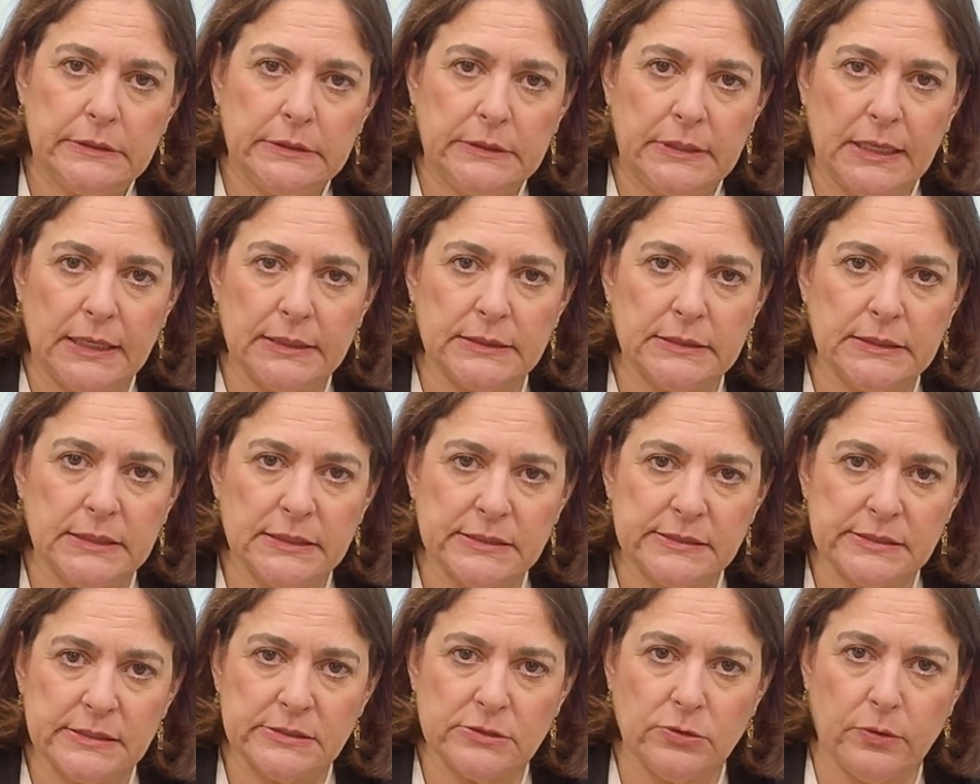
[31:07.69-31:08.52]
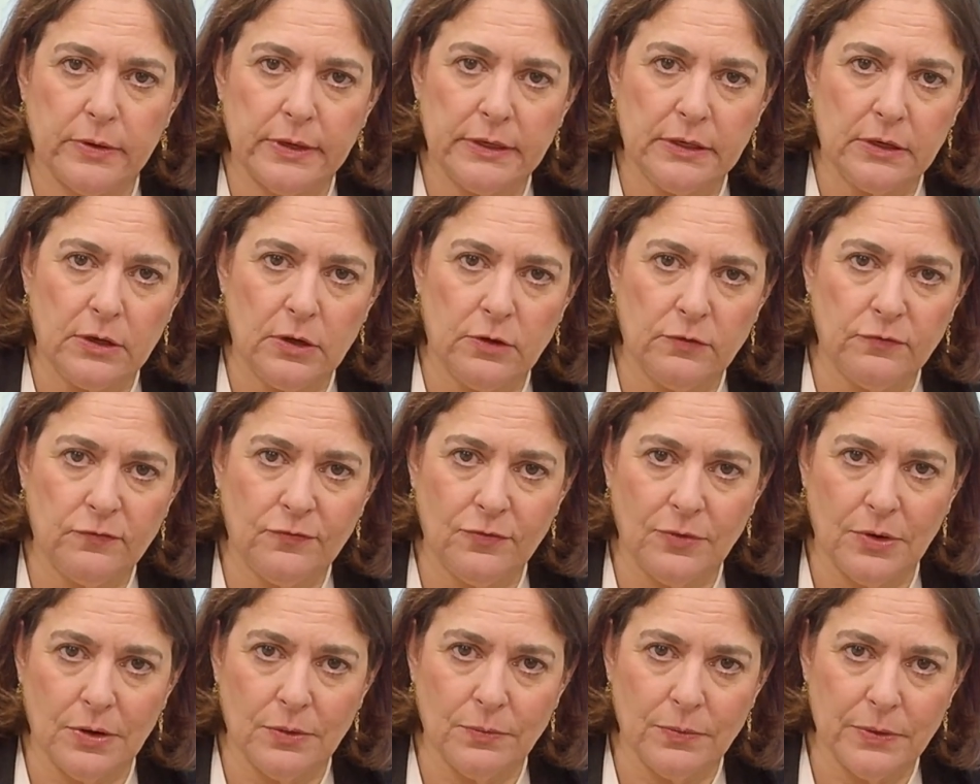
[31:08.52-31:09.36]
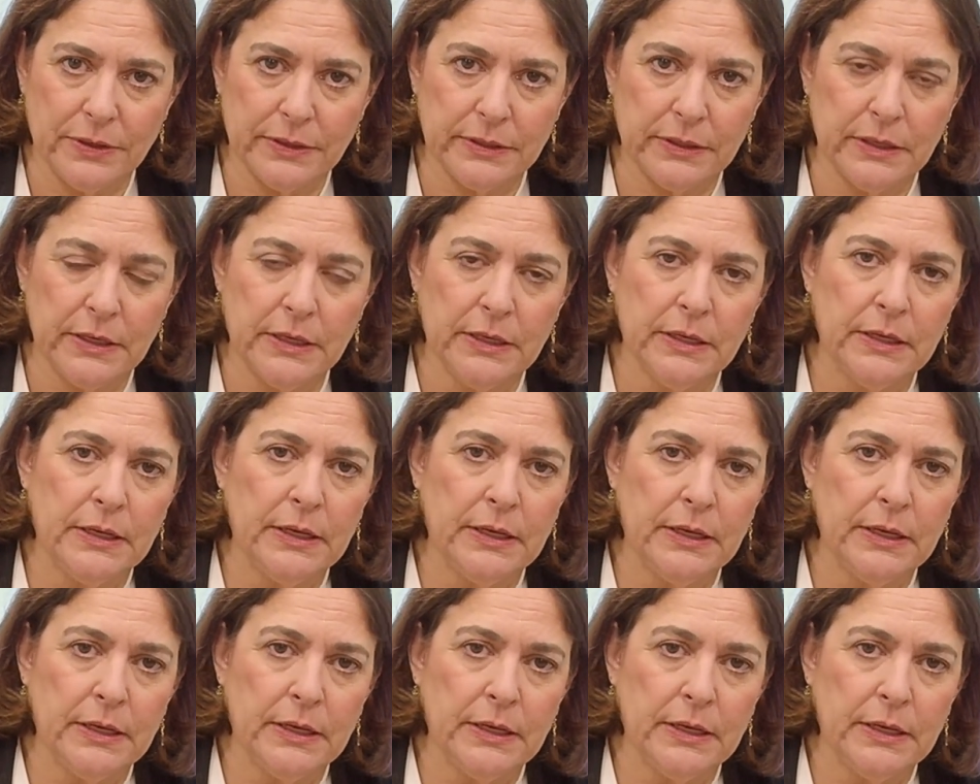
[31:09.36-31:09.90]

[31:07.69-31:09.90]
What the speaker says: that this is going to go forward,